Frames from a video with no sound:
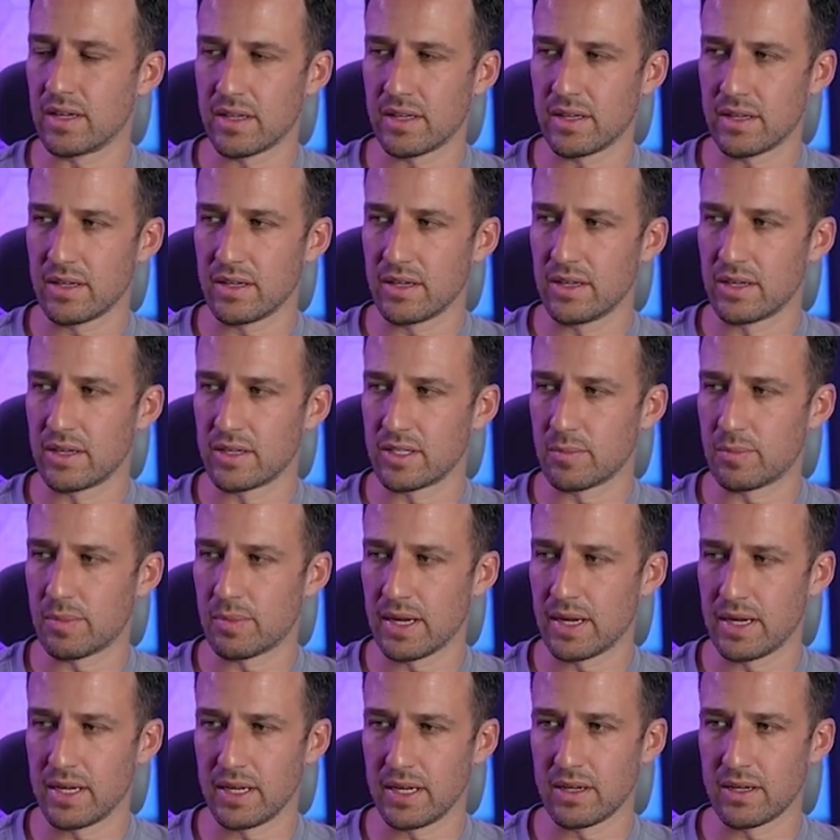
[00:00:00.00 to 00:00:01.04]

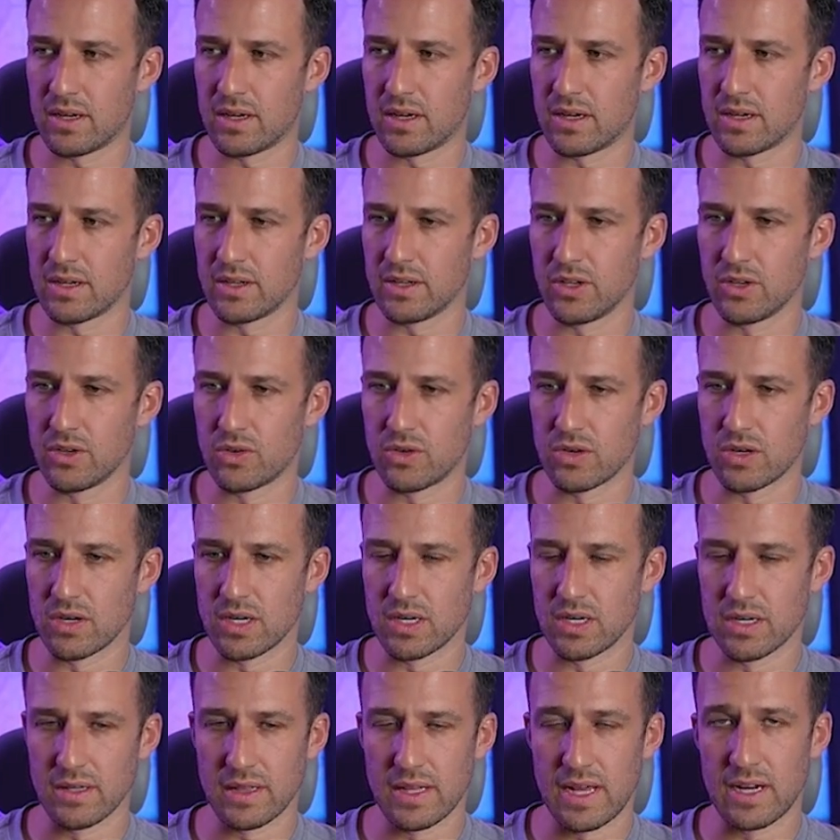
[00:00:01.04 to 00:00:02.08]
depending on
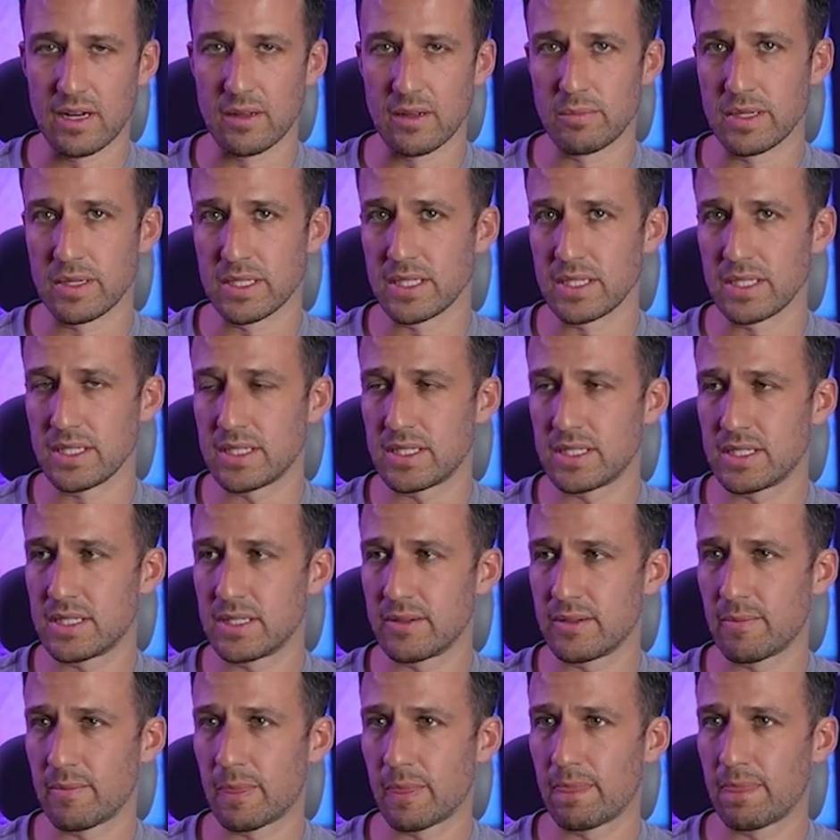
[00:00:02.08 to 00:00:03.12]
your line of business,
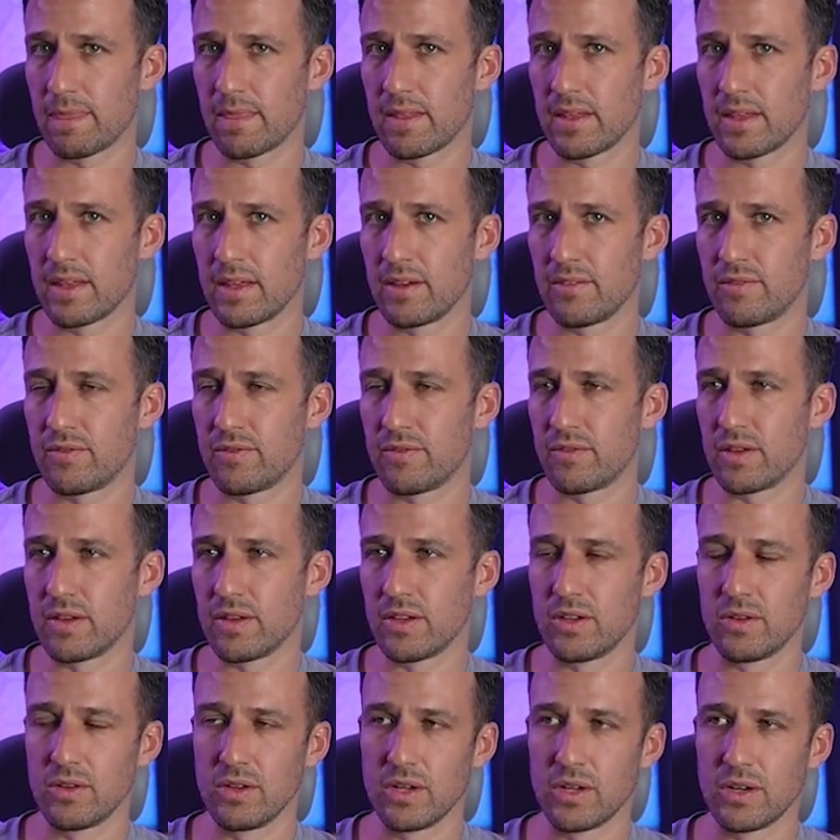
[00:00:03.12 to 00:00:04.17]
if
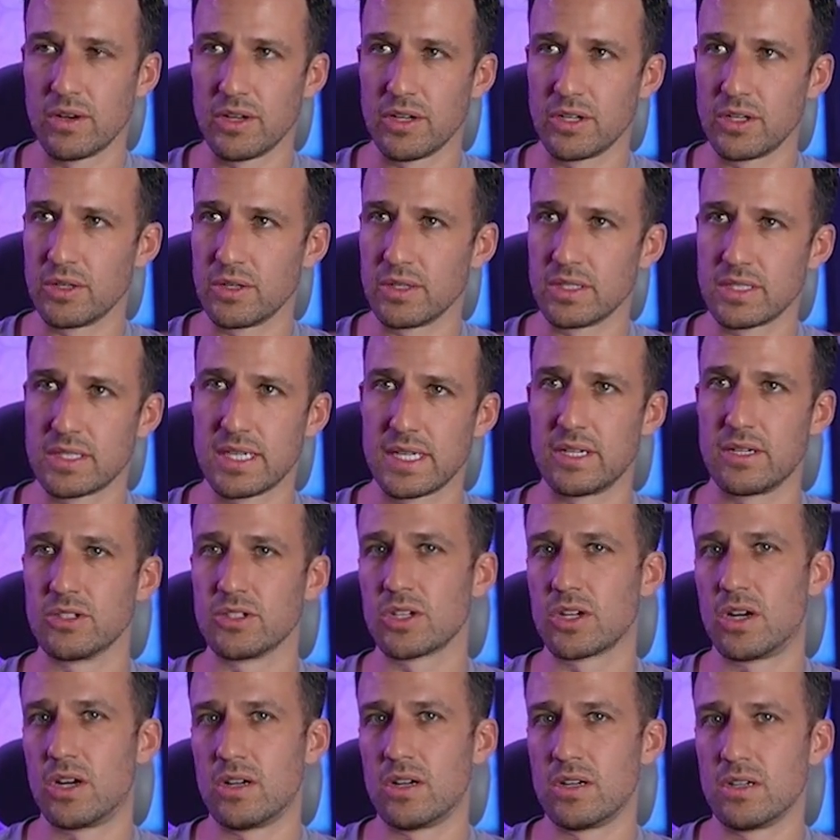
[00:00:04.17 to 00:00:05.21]
you're doing sales
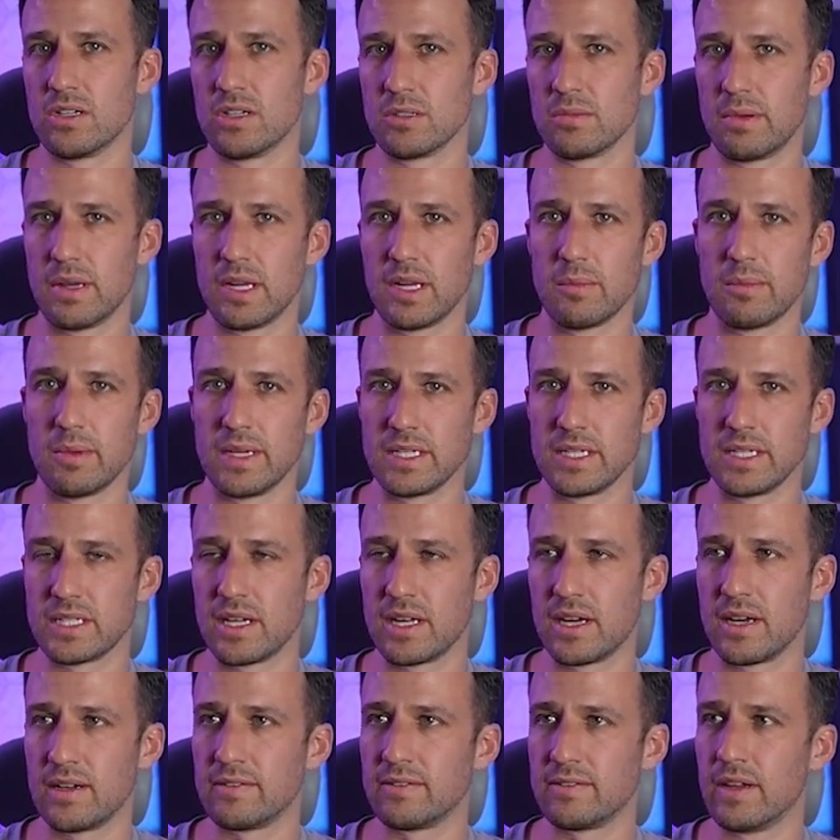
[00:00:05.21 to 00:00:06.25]
calls, B2B
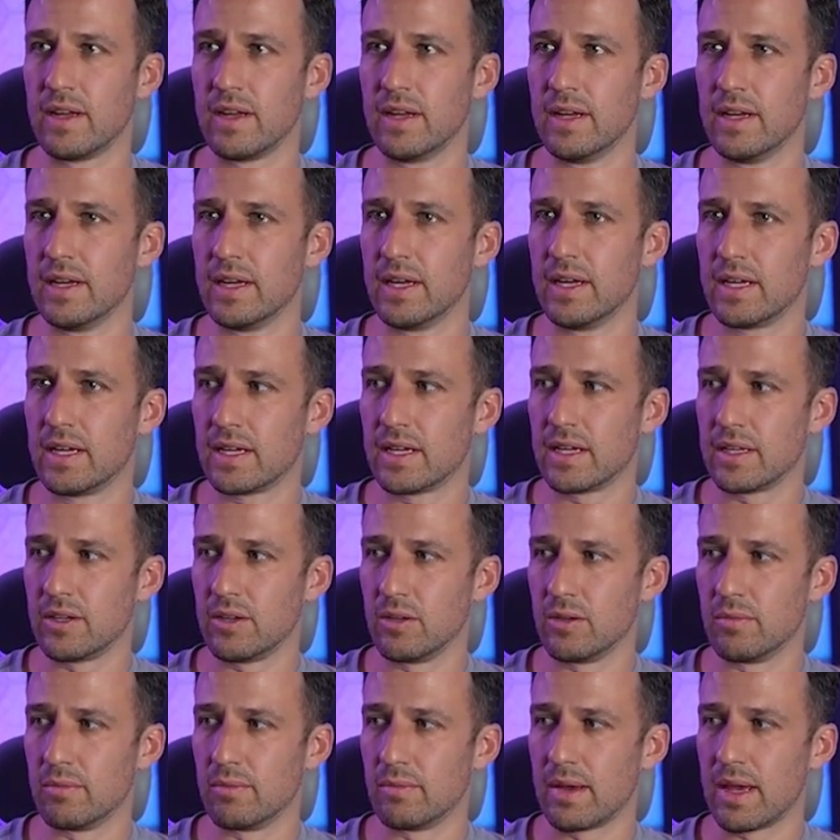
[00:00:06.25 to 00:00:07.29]
stuff,
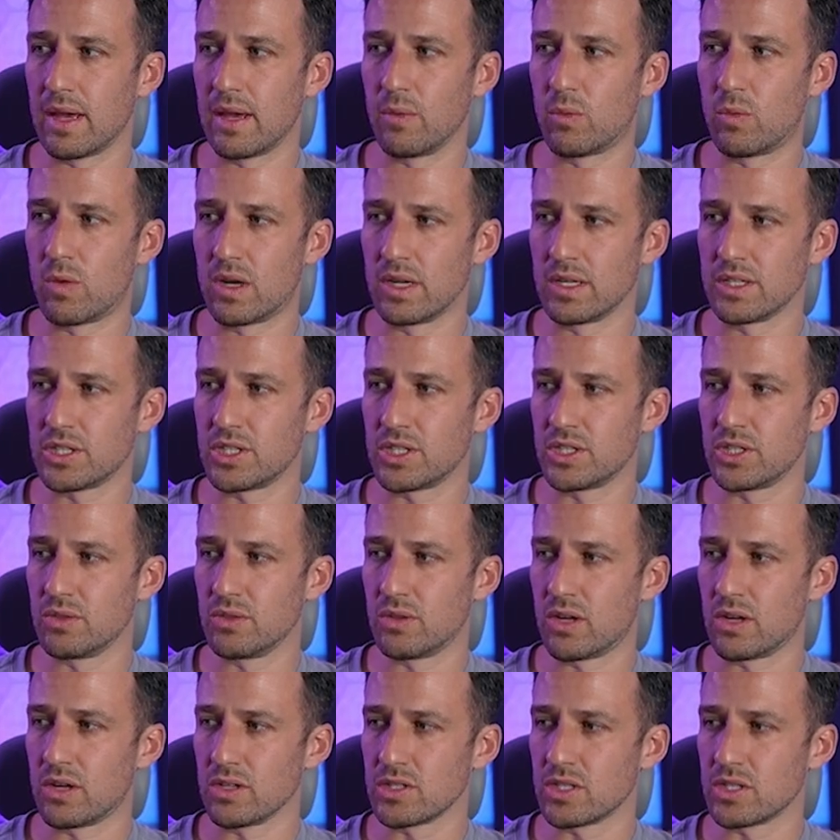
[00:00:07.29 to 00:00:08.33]
you may want to
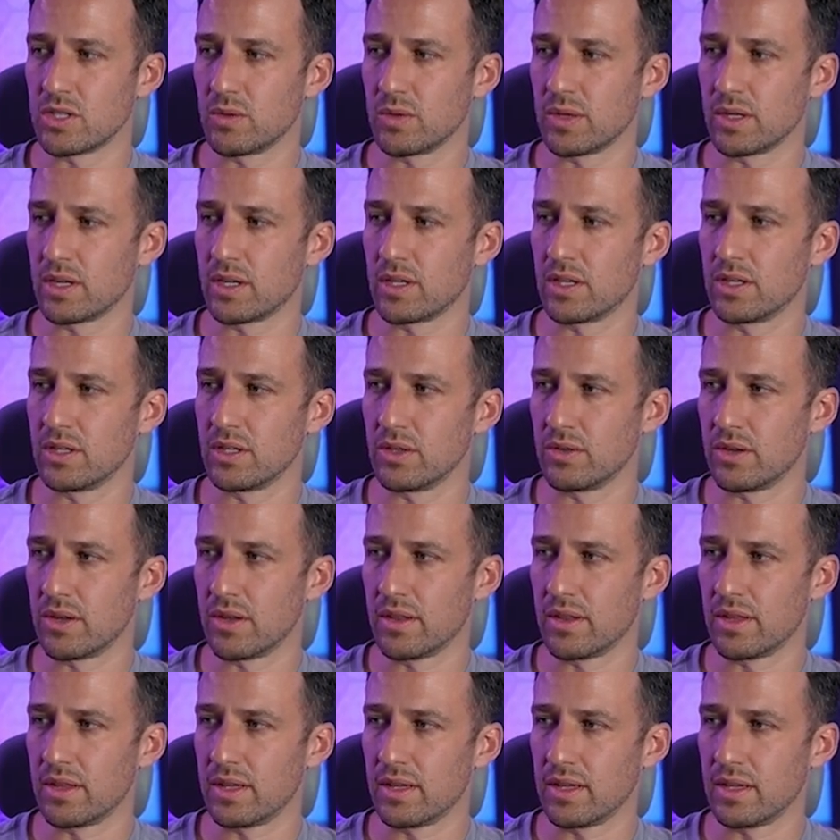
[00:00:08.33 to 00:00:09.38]
also
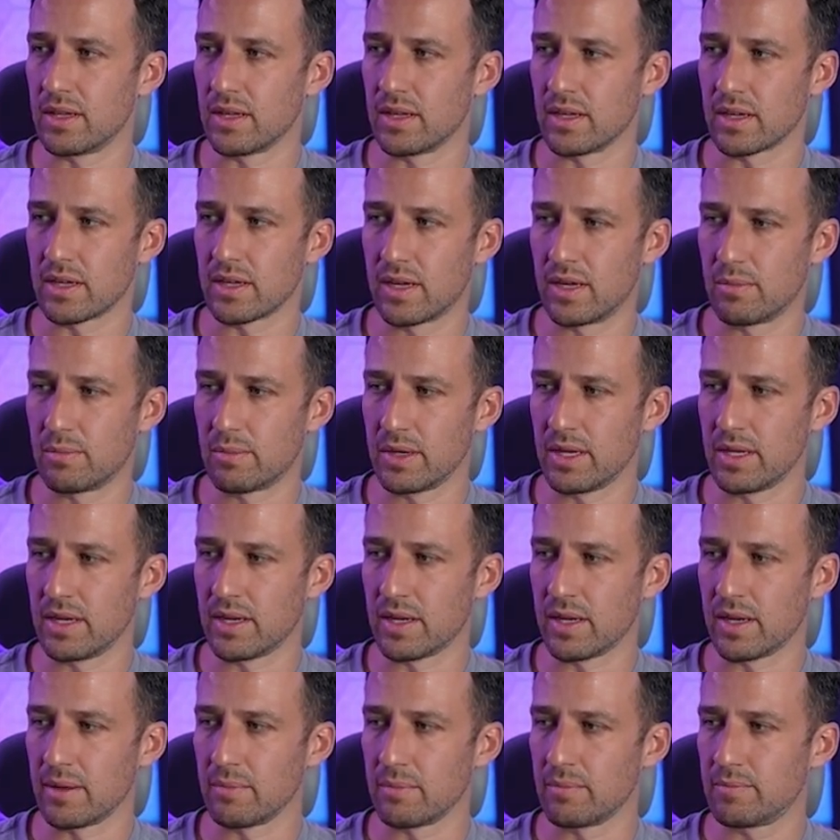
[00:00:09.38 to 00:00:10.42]
include the company
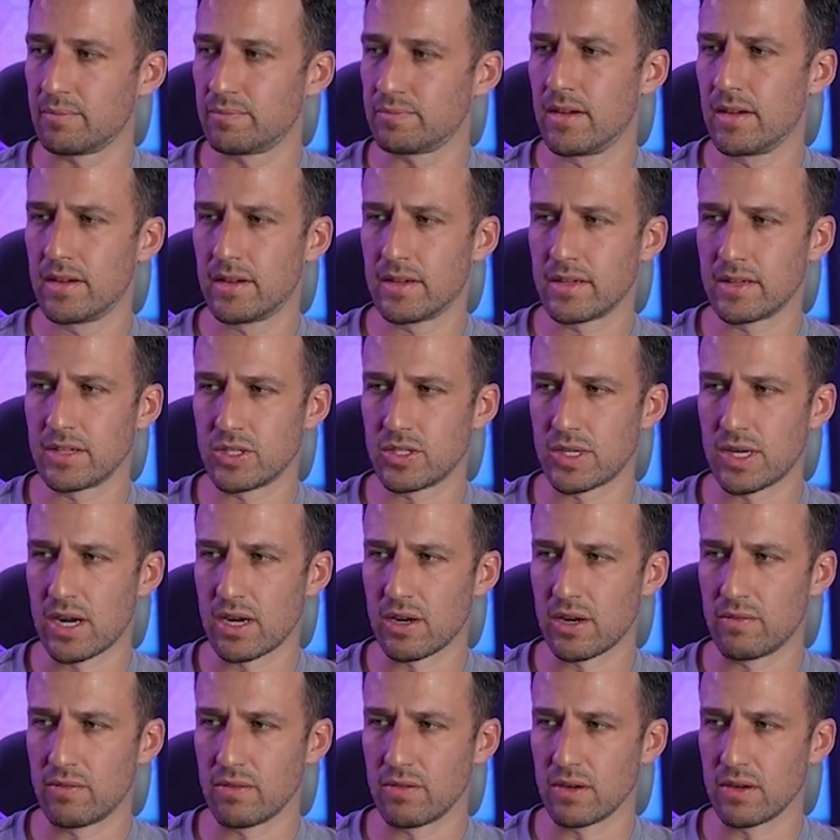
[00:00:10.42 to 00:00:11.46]
name. You can drag
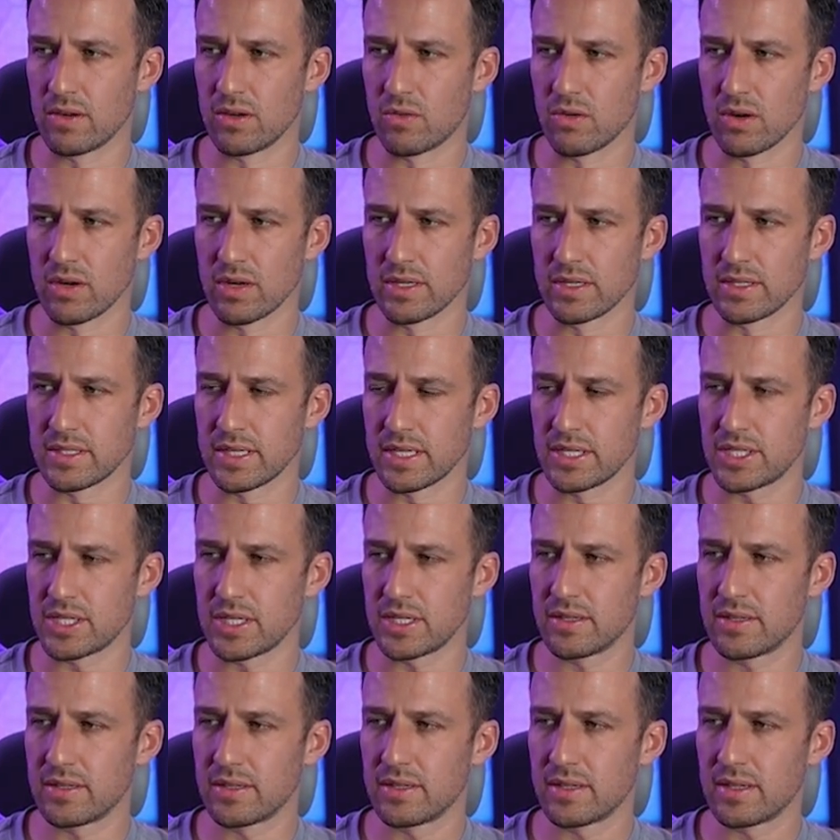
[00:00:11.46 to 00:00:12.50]
over
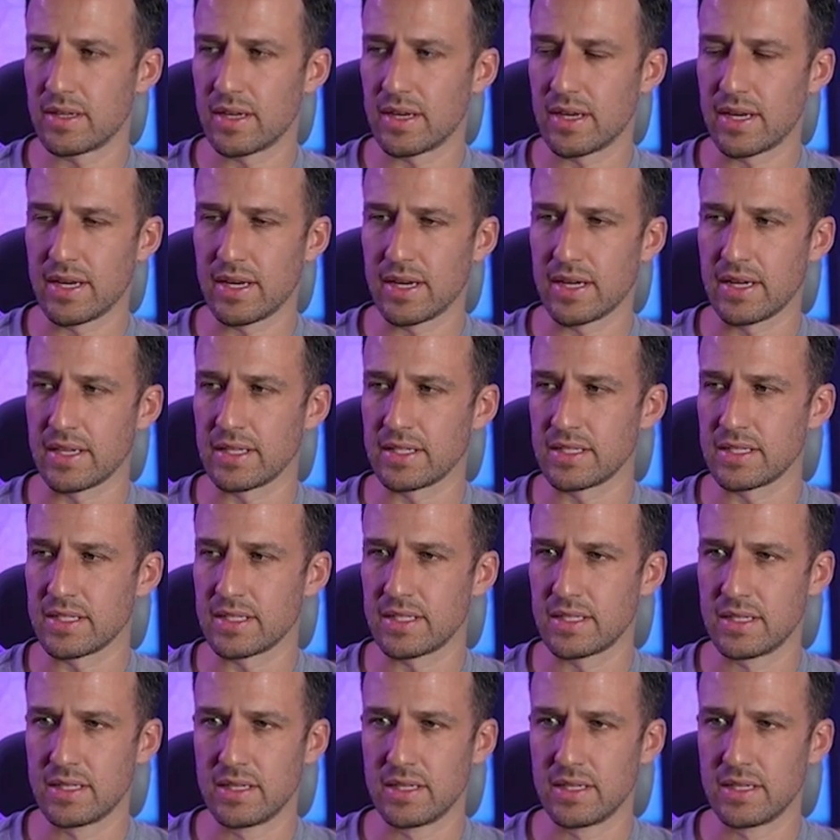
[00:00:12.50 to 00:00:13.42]
organization and